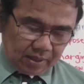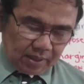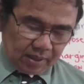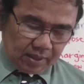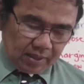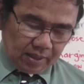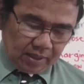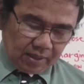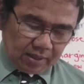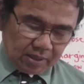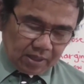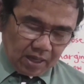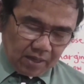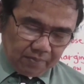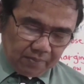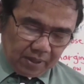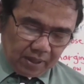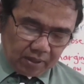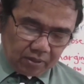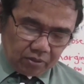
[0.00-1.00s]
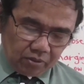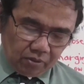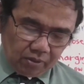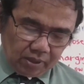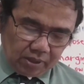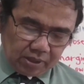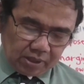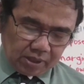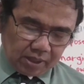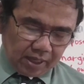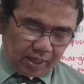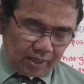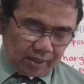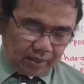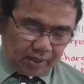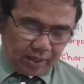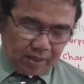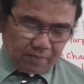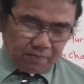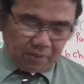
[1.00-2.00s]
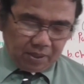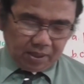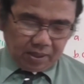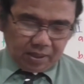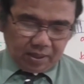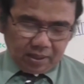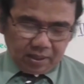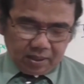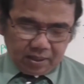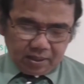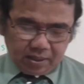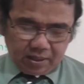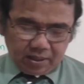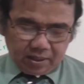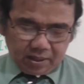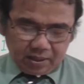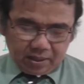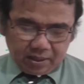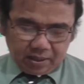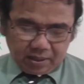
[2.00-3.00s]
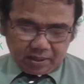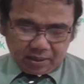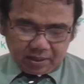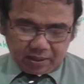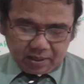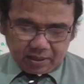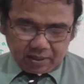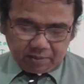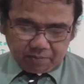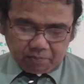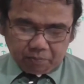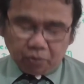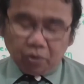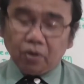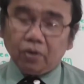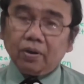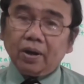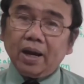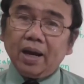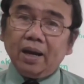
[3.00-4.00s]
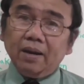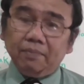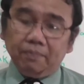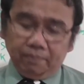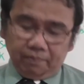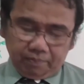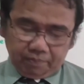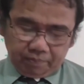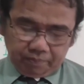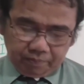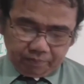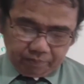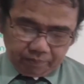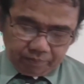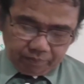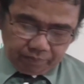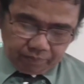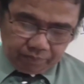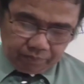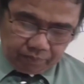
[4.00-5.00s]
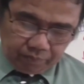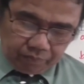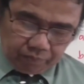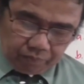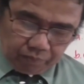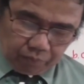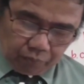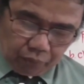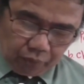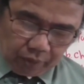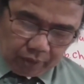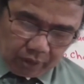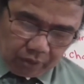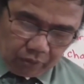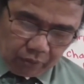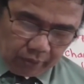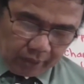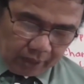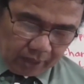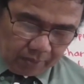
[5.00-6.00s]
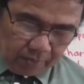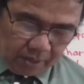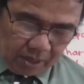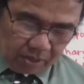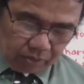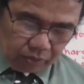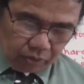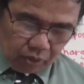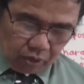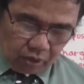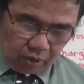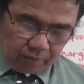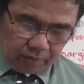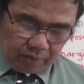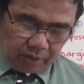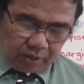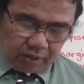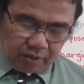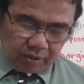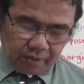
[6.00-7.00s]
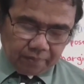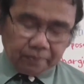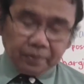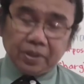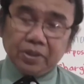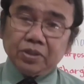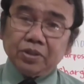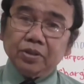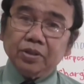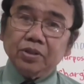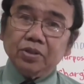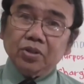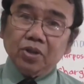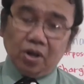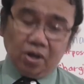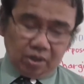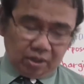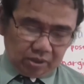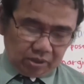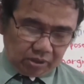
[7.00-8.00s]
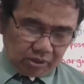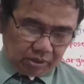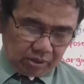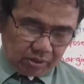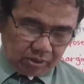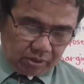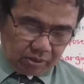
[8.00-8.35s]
And then some electronic scale can be programmed for the correct amount of refrigerant charge.